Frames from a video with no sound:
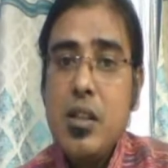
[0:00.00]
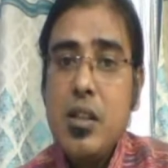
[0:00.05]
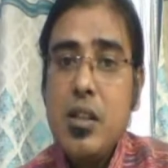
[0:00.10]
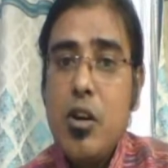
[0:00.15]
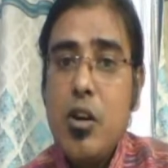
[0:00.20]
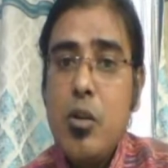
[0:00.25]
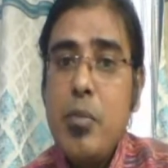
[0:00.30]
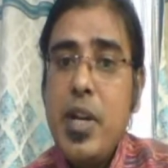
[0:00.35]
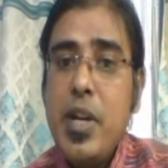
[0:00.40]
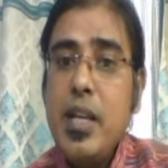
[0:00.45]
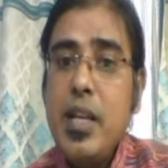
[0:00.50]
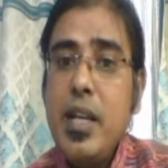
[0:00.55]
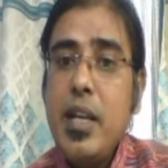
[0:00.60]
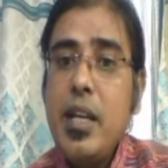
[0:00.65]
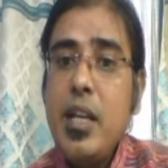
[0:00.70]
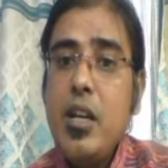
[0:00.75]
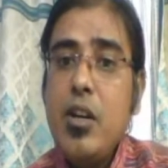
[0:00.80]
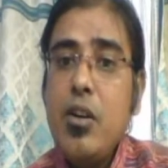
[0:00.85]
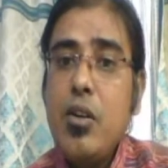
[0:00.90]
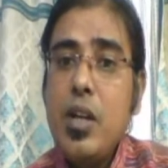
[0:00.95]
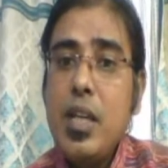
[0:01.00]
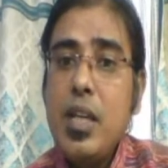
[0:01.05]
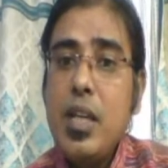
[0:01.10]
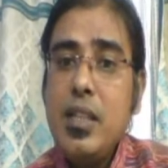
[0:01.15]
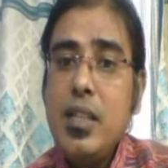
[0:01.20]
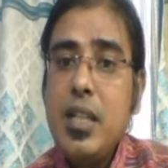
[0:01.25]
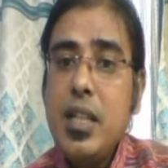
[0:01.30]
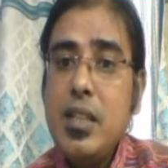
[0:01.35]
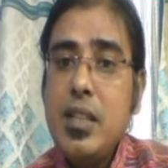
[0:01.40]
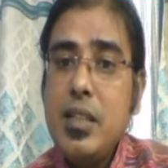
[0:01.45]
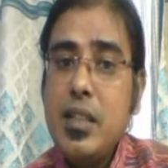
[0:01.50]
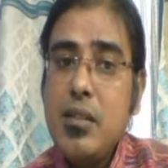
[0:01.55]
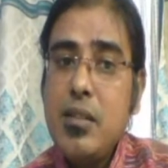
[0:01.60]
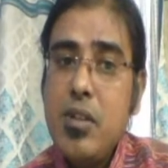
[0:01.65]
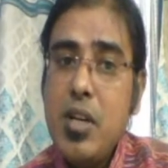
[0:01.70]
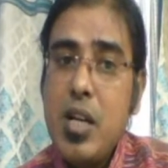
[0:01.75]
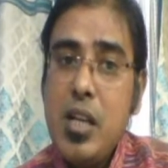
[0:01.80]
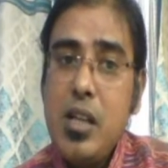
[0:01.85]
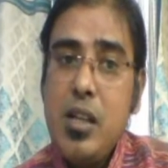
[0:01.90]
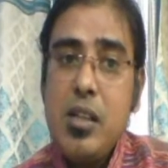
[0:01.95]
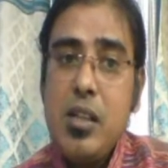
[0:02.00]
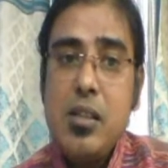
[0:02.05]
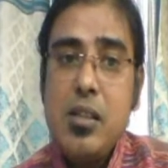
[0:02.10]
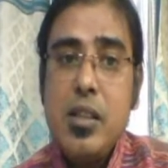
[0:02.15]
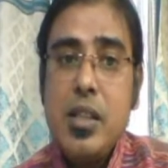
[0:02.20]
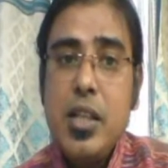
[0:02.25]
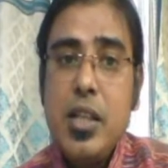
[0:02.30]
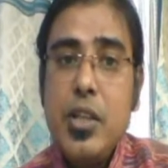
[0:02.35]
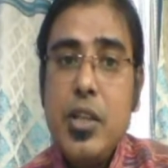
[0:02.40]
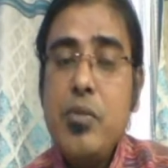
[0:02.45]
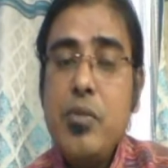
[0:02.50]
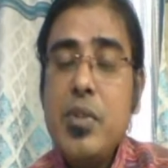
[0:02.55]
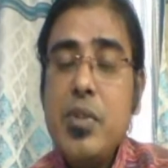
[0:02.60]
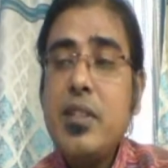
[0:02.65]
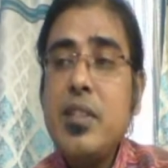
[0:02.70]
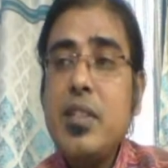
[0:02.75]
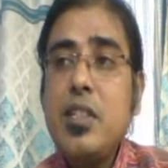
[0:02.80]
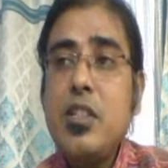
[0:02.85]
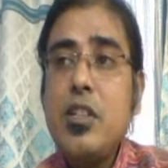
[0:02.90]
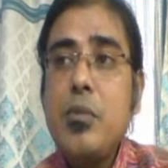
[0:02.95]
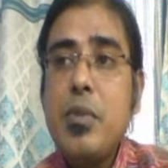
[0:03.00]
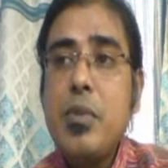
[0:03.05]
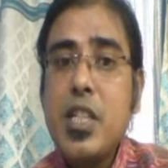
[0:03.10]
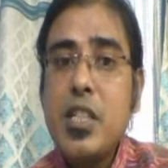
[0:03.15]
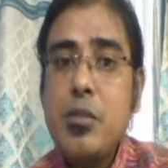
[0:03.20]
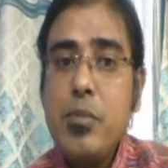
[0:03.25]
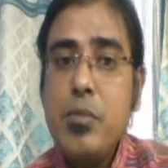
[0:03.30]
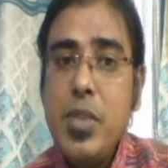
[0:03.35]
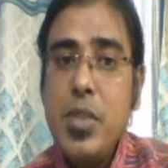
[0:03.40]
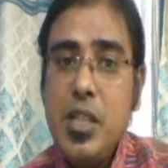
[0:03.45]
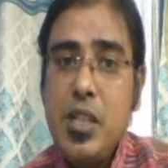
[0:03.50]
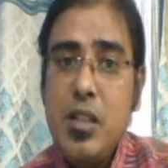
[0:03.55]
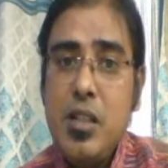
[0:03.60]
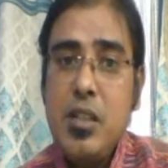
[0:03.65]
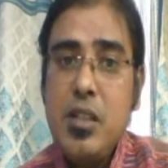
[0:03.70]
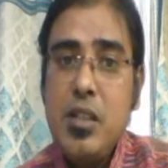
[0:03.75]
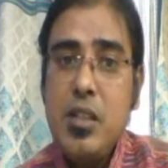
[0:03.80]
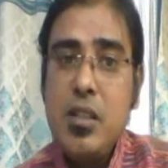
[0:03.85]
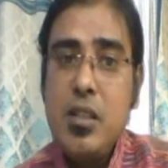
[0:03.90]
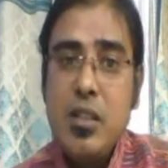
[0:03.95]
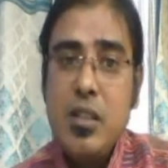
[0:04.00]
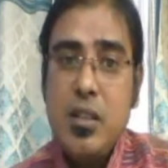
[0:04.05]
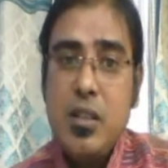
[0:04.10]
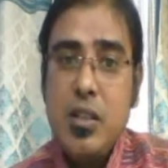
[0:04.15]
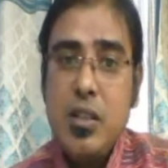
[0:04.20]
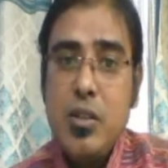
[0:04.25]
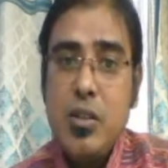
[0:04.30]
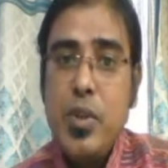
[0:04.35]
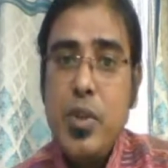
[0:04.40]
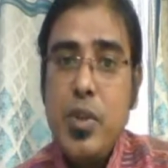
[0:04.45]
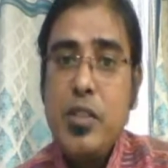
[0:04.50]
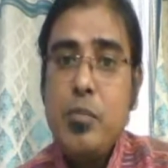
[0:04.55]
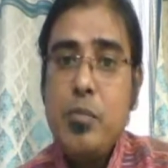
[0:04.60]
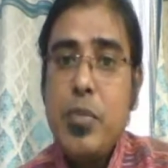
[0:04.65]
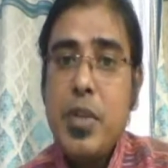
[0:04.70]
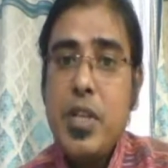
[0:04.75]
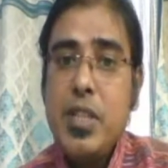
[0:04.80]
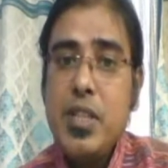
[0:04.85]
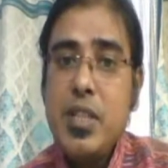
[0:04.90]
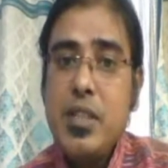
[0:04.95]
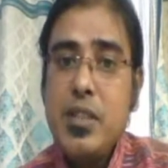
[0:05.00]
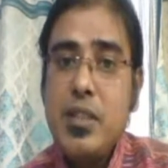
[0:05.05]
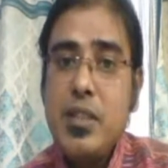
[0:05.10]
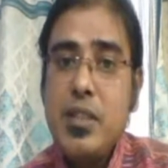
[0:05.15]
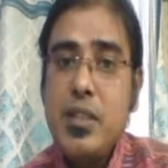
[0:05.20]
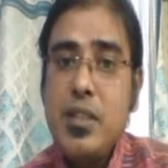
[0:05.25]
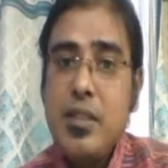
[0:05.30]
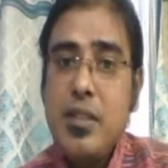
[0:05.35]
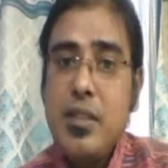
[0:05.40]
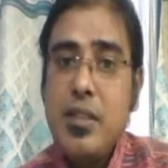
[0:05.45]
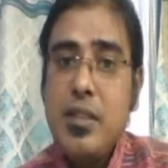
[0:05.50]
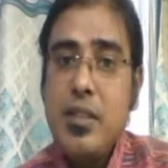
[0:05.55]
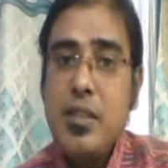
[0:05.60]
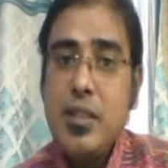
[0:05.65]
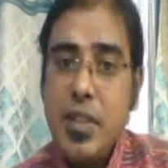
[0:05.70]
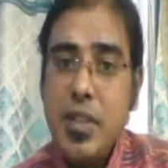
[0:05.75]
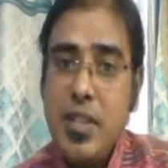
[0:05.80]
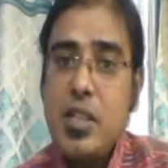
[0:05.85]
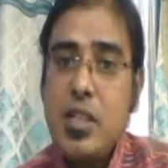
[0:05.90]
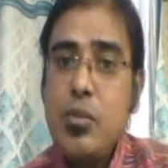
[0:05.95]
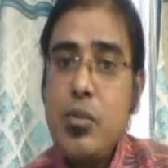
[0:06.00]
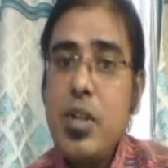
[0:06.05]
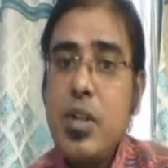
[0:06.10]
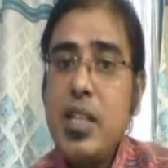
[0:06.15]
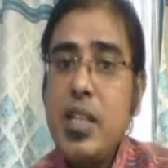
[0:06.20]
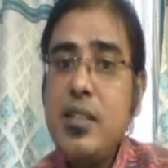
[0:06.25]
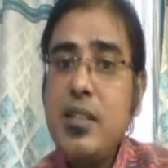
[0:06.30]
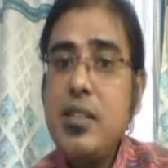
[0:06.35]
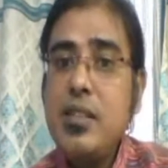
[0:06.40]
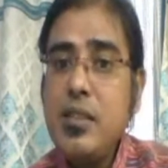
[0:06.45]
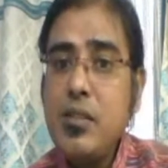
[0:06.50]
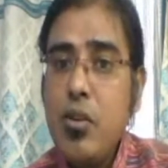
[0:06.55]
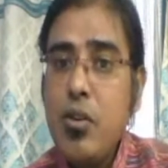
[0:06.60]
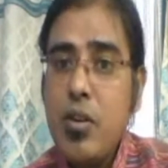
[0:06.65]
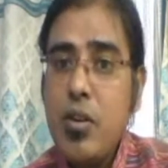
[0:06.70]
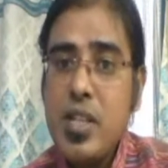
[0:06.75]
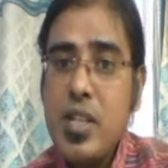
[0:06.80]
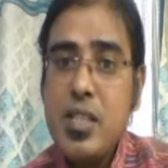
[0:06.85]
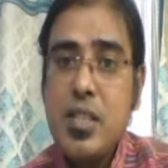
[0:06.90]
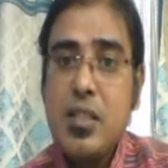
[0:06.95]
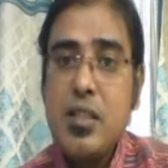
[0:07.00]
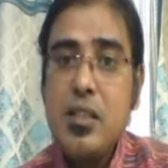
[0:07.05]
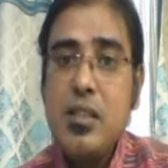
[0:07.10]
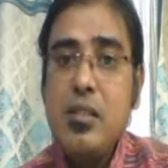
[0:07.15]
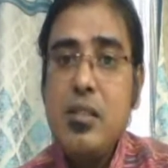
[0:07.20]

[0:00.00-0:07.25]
Government Degree College, Ganderwal, University of Kashmir, who is present here to grace this occasion.